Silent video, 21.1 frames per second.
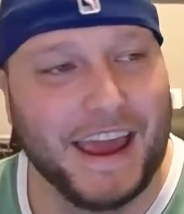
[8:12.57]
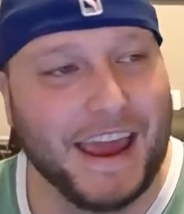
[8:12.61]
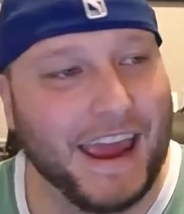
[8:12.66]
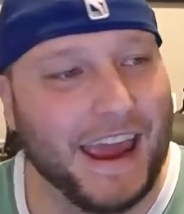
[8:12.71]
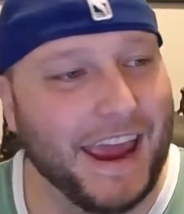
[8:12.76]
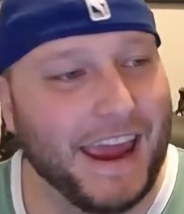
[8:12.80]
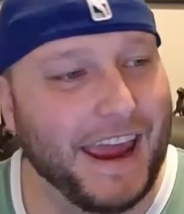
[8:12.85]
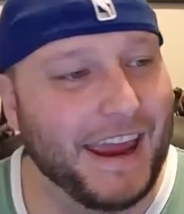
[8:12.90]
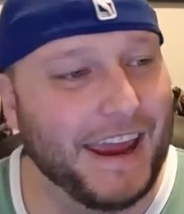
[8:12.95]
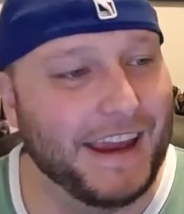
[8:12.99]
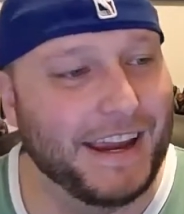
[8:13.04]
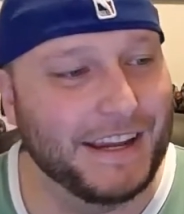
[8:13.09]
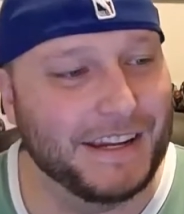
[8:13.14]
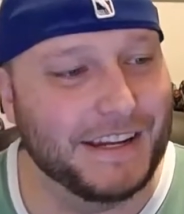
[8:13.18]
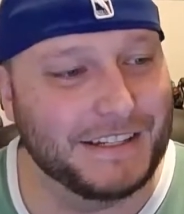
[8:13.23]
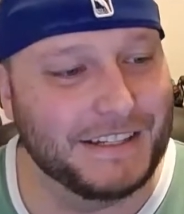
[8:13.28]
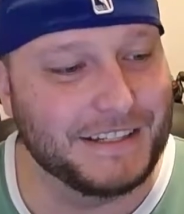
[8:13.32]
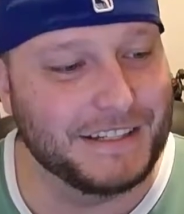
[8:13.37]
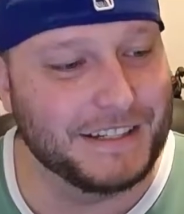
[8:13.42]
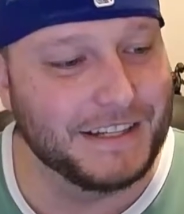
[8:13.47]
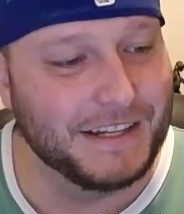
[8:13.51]

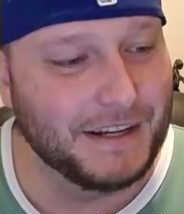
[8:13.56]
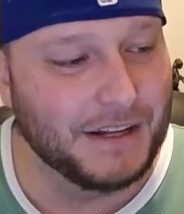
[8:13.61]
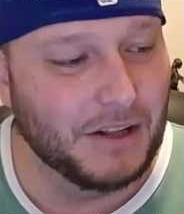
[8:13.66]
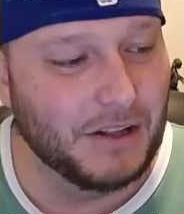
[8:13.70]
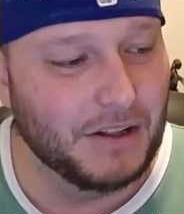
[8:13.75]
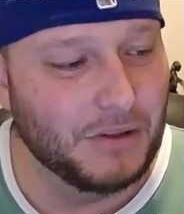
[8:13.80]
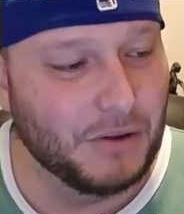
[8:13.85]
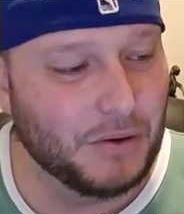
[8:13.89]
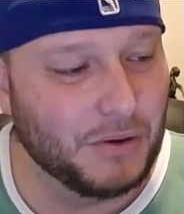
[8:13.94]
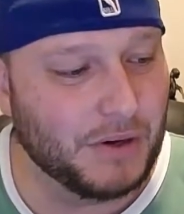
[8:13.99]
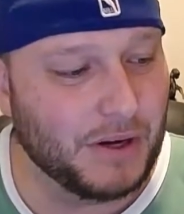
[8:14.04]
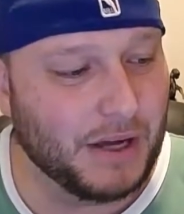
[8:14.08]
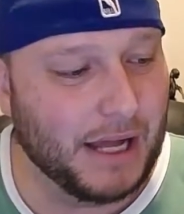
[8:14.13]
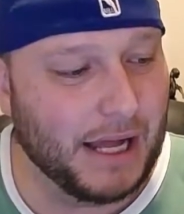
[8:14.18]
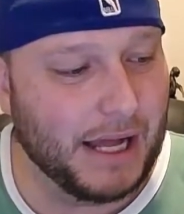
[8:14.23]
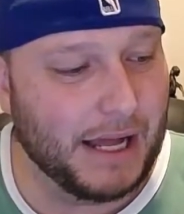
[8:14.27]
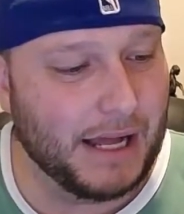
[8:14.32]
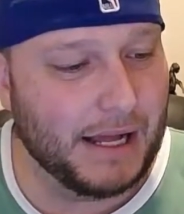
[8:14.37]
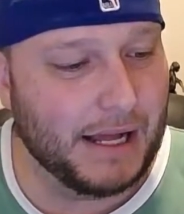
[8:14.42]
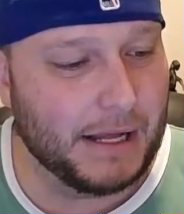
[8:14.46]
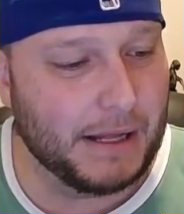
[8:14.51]
And look,
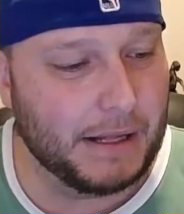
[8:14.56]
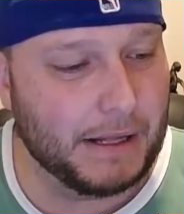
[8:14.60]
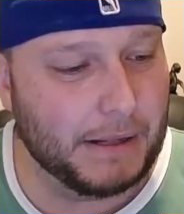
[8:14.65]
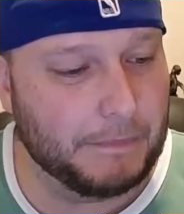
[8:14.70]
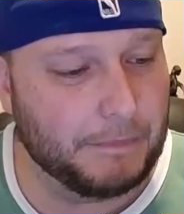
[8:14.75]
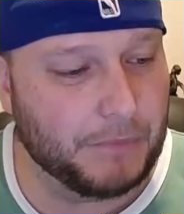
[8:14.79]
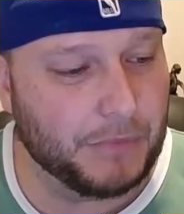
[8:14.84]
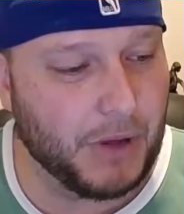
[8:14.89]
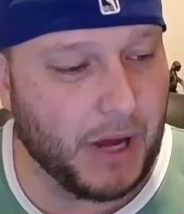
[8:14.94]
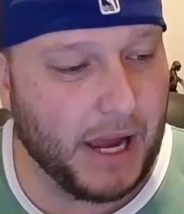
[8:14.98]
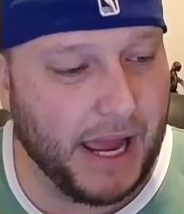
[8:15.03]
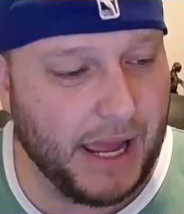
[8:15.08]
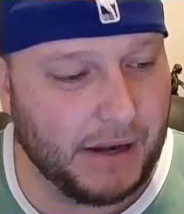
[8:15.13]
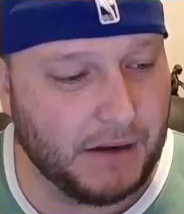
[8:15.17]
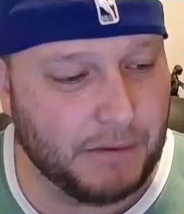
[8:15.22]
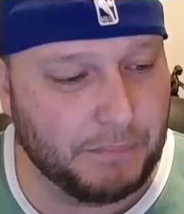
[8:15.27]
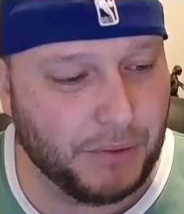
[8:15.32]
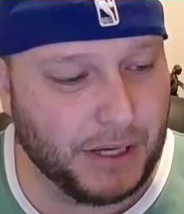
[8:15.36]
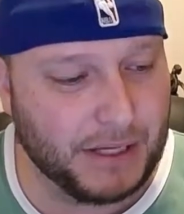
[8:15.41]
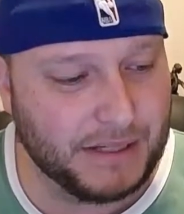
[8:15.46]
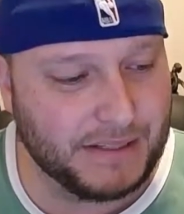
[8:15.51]
I had
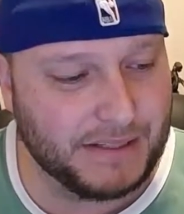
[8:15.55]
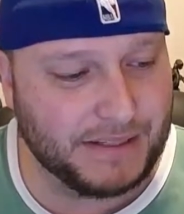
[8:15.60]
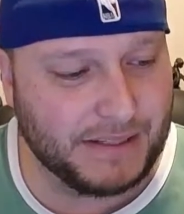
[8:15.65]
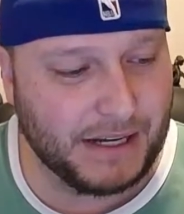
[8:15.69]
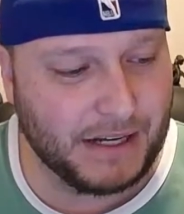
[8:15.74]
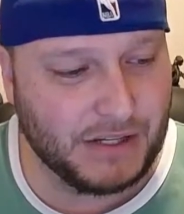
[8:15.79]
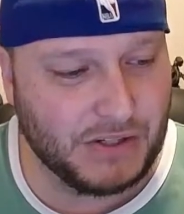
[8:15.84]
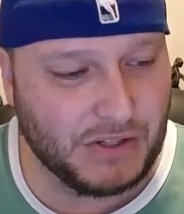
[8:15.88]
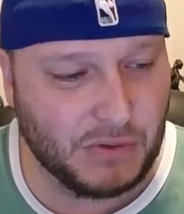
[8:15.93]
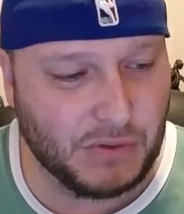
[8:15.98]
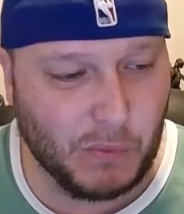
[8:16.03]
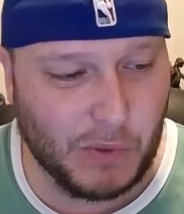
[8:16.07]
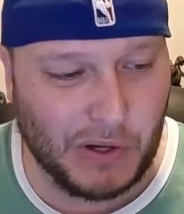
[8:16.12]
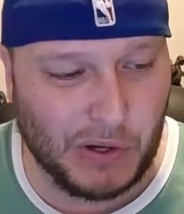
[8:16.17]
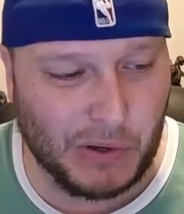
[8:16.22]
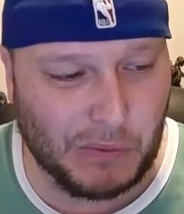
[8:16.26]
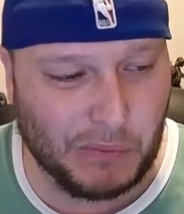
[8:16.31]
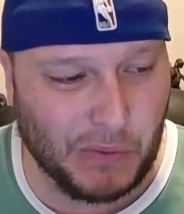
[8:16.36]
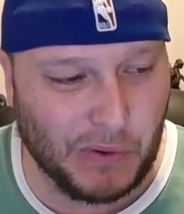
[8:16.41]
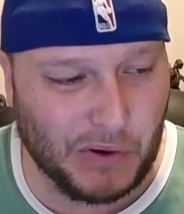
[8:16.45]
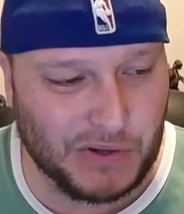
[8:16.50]
a PlayStation when
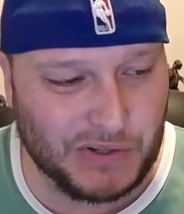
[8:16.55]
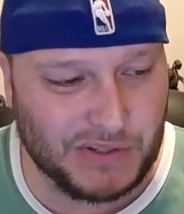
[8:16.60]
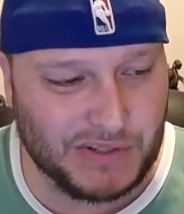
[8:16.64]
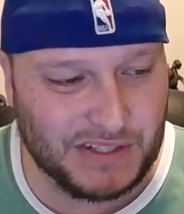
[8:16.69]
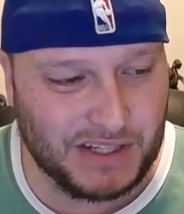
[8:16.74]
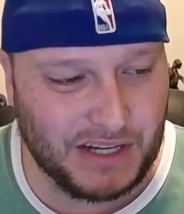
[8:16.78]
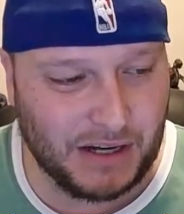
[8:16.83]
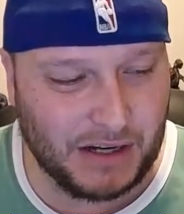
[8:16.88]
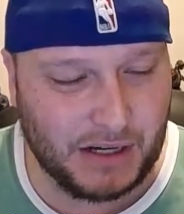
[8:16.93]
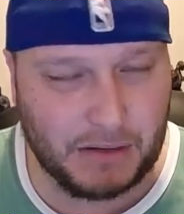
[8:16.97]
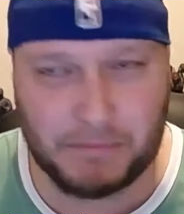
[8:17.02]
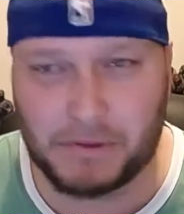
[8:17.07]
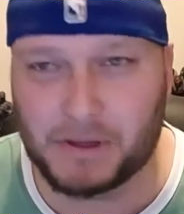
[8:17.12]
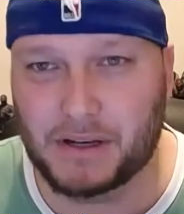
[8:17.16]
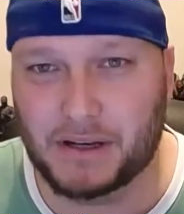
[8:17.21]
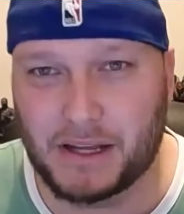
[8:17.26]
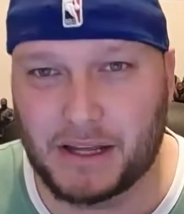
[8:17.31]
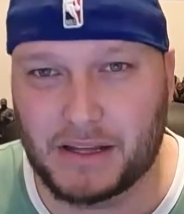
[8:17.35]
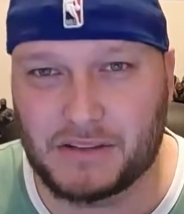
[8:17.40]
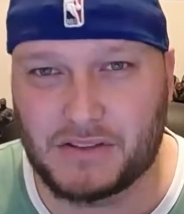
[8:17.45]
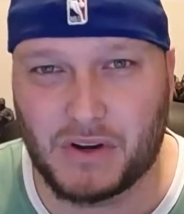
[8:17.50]
I was younger,
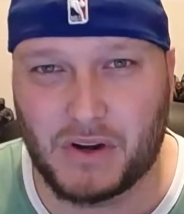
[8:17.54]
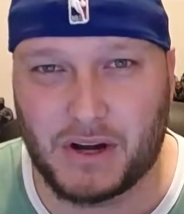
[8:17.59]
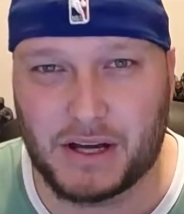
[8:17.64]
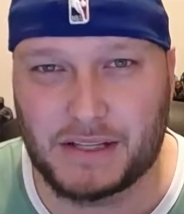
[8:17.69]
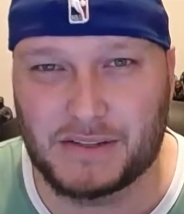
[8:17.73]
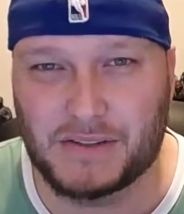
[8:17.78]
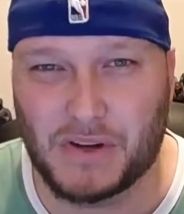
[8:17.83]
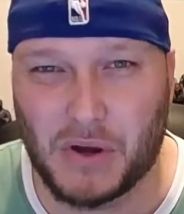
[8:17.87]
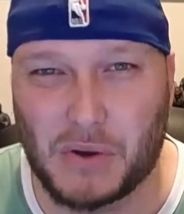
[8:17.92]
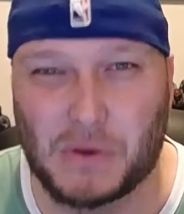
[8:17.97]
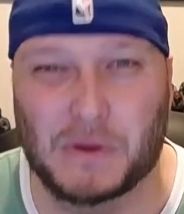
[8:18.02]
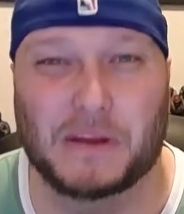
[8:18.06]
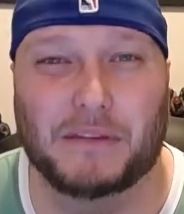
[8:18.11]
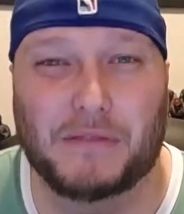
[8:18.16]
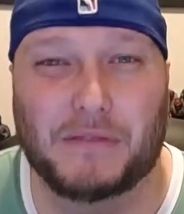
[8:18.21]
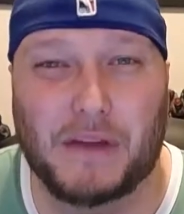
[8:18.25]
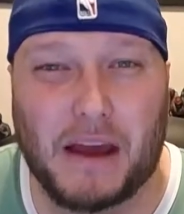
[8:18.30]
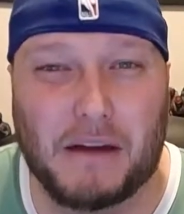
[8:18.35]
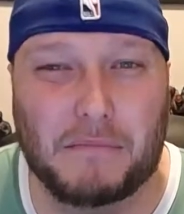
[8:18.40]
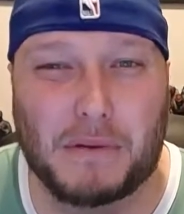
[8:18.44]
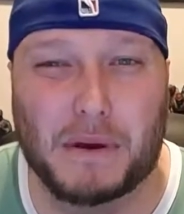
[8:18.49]
but as you guys know,
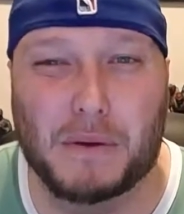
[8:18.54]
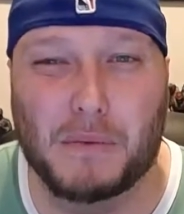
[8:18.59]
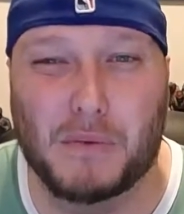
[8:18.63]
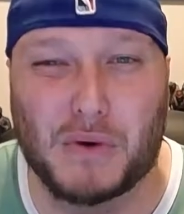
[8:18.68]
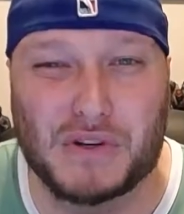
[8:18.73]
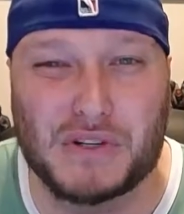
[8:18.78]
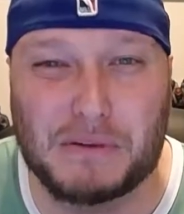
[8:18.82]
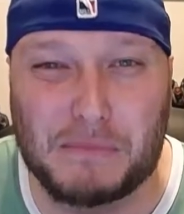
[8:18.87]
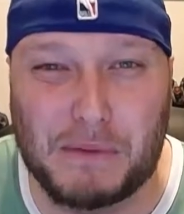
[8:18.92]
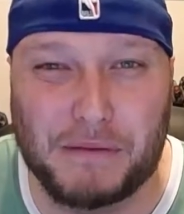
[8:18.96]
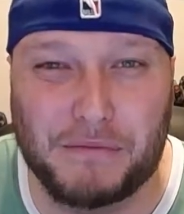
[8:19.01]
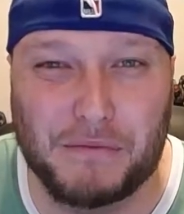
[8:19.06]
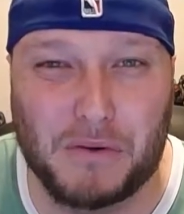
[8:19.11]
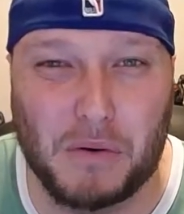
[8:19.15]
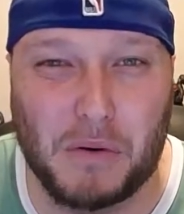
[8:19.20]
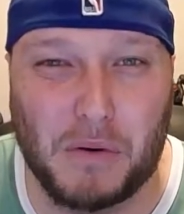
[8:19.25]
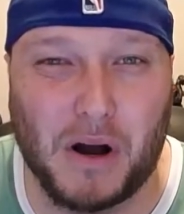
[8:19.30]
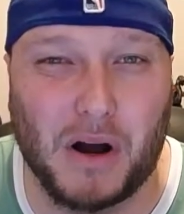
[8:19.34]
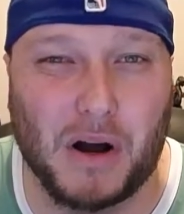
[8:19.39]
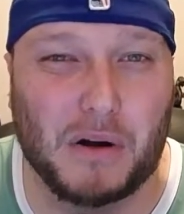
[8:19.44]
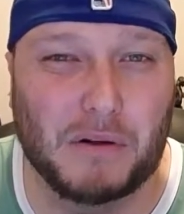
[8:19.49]
if you have been watching me for a
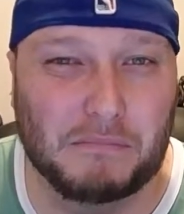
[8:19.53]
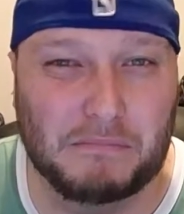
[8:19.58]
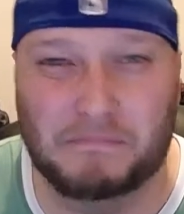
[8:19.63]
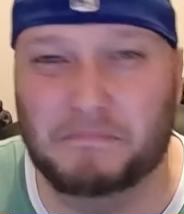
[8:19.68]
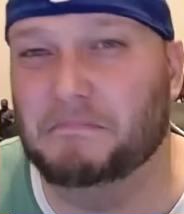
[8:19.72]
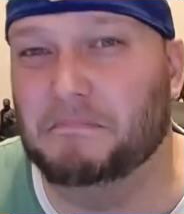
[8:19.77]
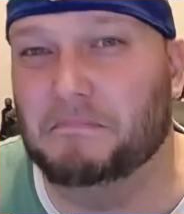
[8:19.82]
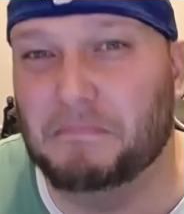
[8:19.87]
while,